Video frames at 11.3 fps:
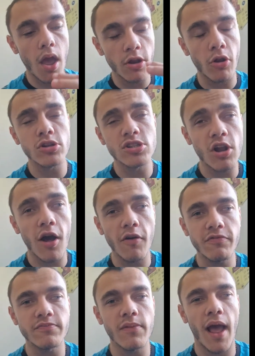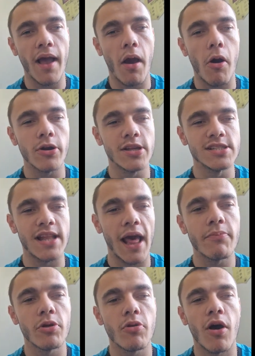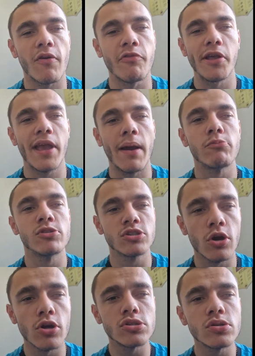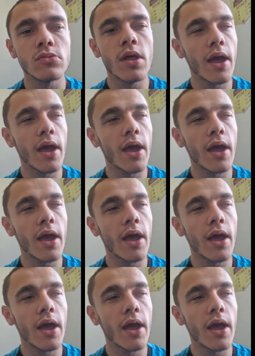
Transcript: Longstaff on his debut last weekend was good.